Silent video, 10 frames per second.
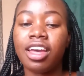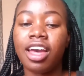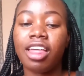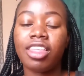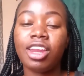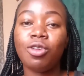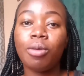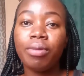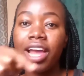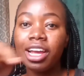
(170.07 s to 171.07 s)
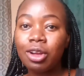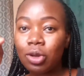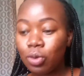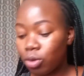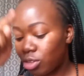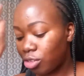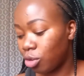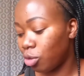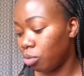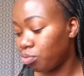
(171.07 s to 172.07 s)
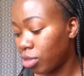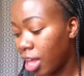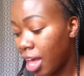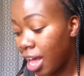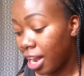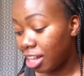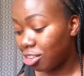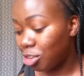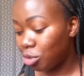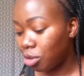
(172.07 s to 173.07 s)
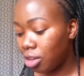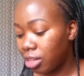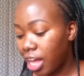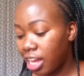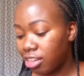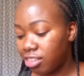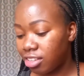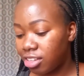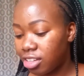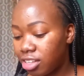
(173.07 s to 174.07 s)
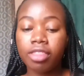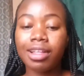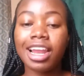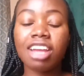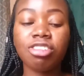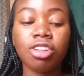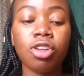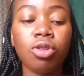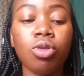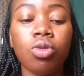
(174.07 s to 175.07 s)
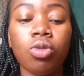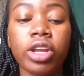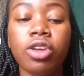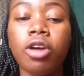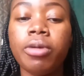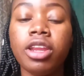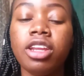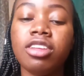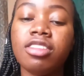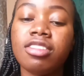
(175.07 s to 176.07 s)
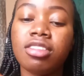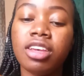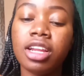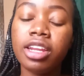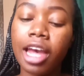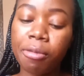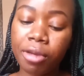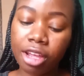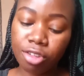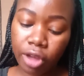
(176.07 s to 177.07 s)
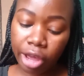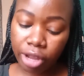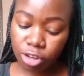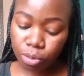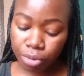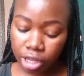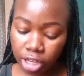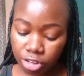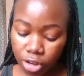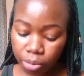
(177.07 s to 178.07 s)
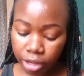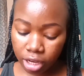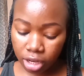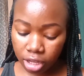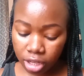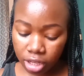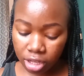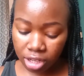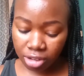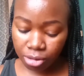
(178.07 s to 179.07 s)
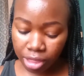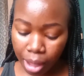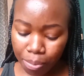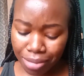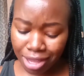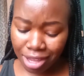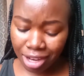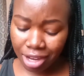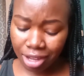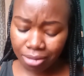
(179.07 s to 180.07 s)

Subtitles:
and then you apply glue. So let's do all that. The lash glue, when you open it, it's sealed up here, so I want to prick it open with a pin.